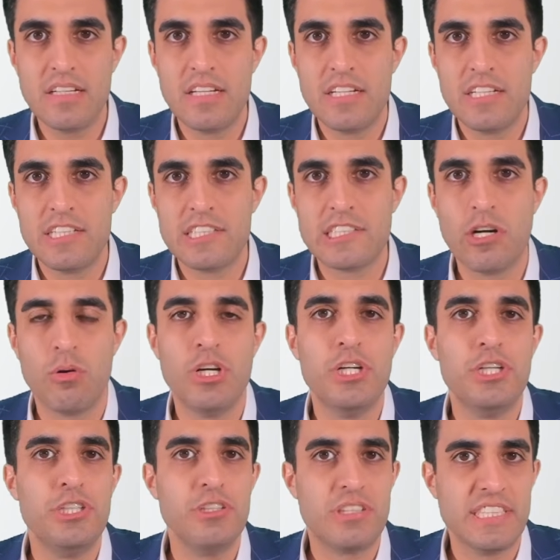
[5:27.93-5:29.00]
So
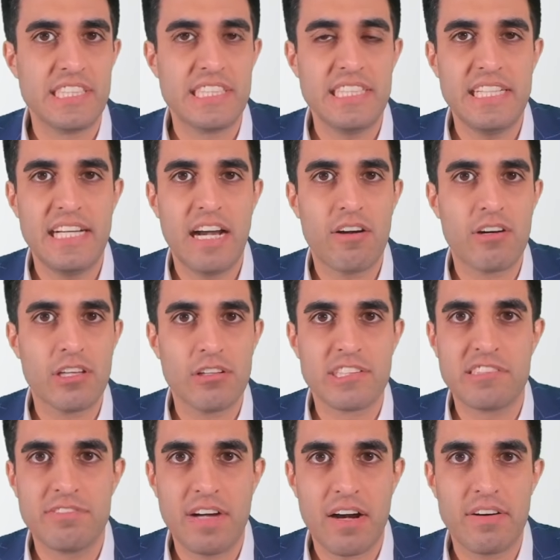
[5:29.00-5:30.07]
you can see here it
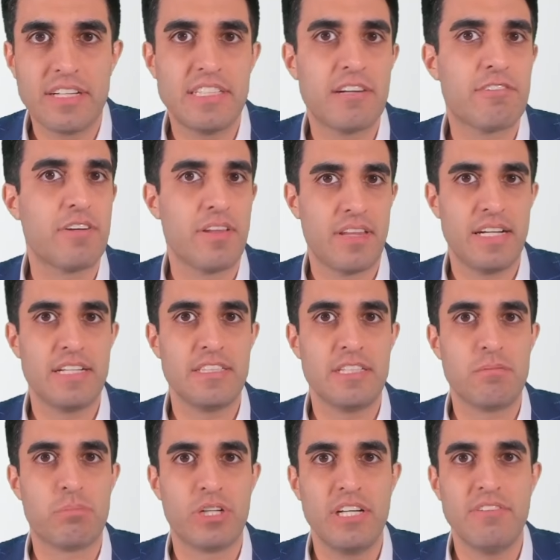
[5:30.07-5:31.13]
looks very different than it
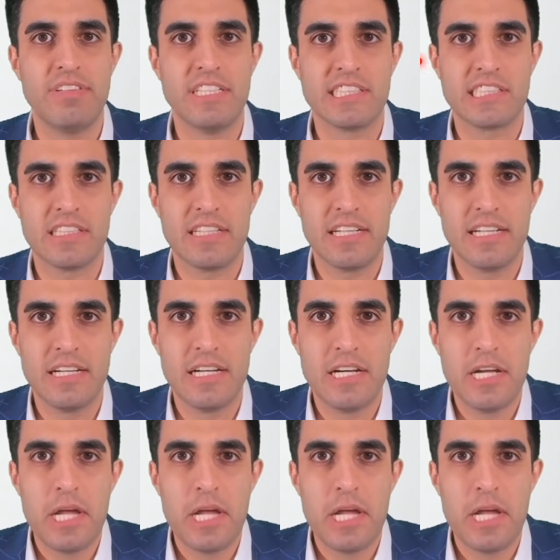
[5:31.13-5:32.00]
did previously.